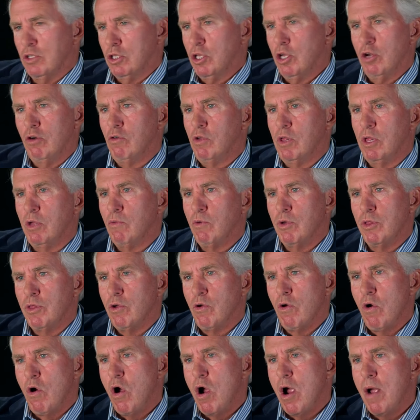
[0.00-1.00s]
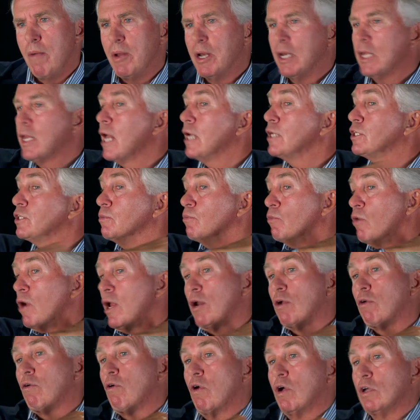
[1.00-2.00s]
literally with your arm and catch him right
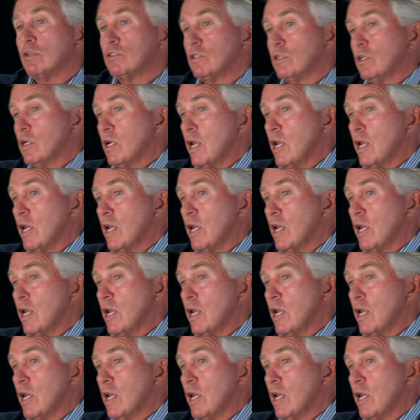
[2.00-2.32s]
across the